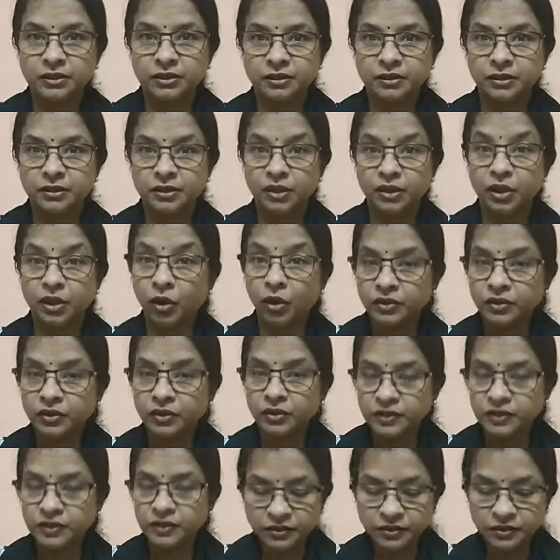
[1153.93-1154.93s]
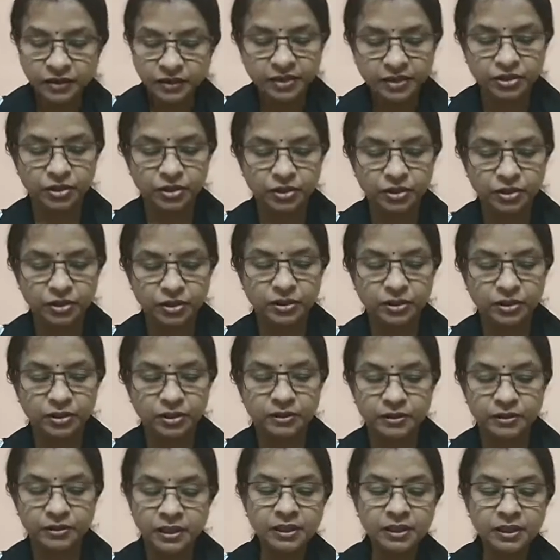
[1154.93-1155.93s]
Concentrate, children.
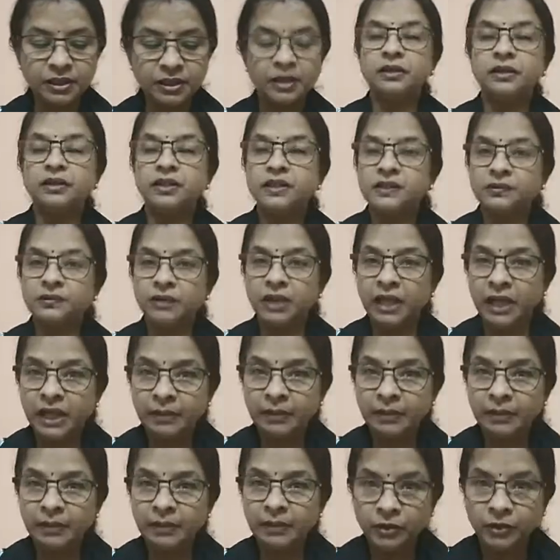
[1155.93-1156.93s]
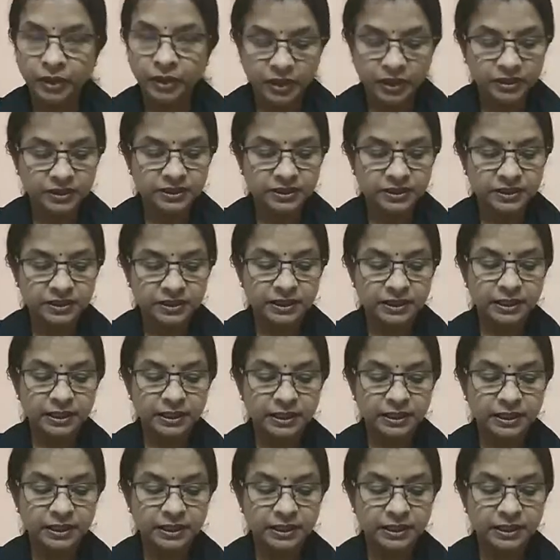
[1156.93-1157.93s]
This will help you understand.
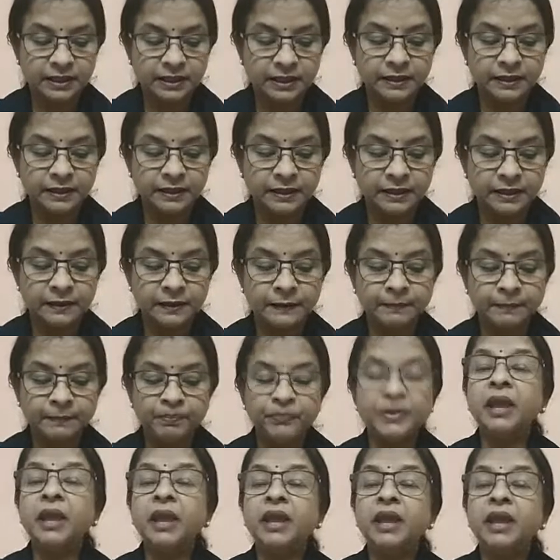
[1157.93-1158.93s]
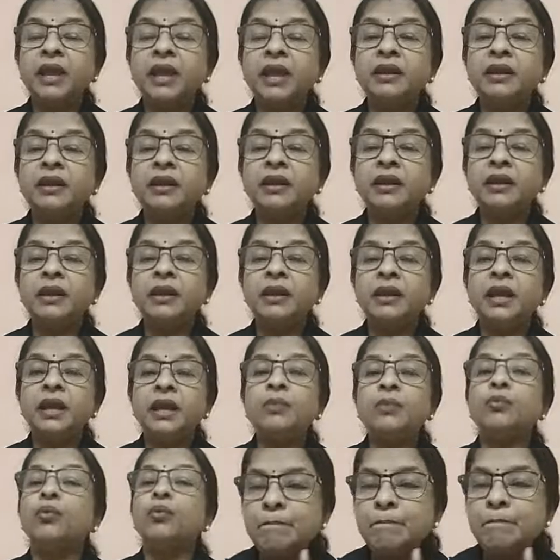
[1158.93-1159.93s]
Remaining
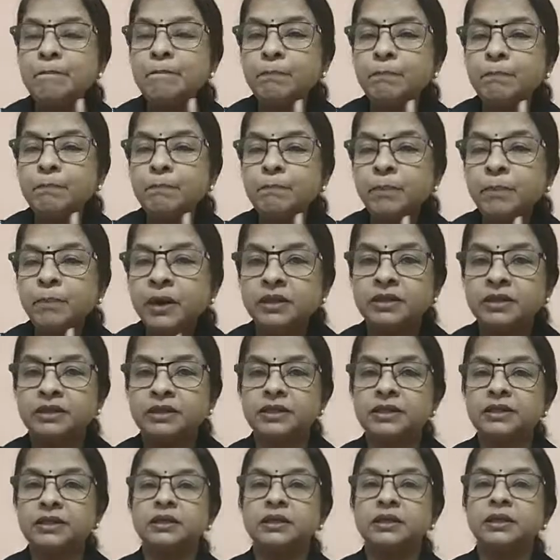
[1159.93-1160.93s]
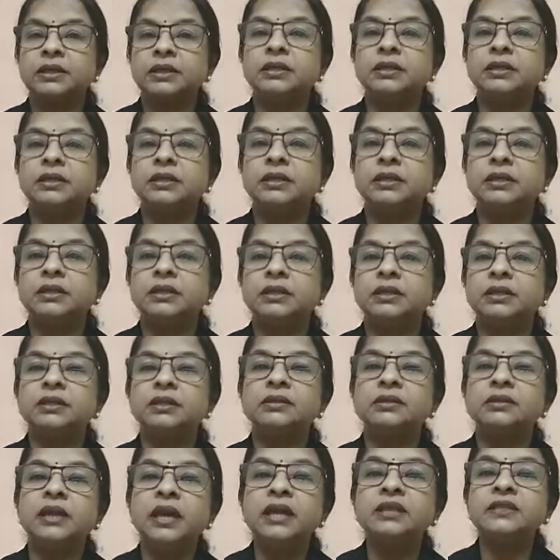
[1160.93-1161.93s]
1%, they speak
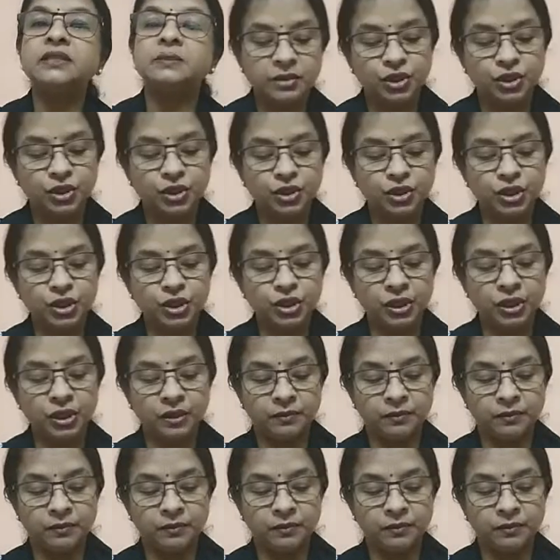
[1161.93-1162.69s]
German.